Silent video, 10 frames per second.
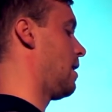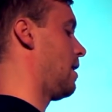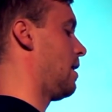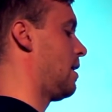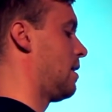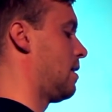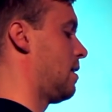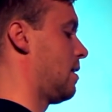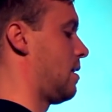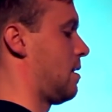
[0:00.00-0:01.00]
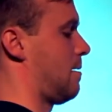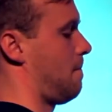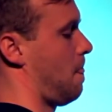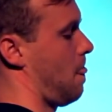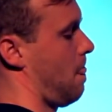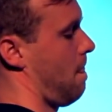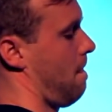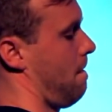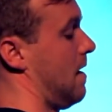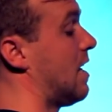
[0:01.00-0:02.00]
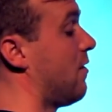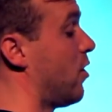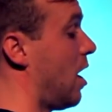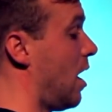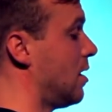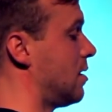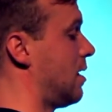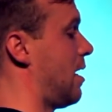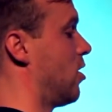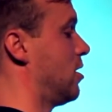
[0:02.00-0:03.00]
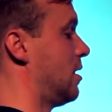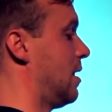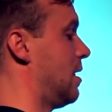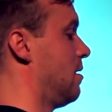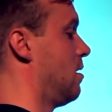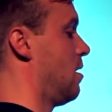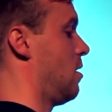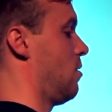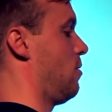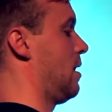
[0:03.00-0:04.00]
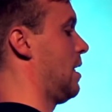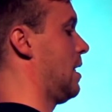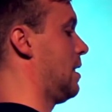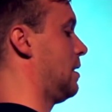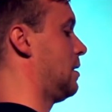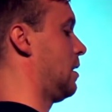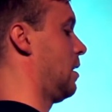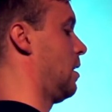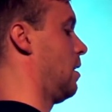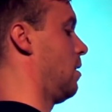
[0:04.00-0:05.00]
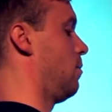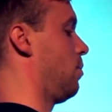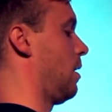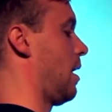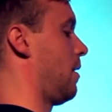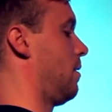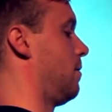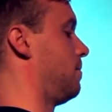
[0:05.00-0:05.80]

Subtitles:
in, he covered us and our sin with his blood.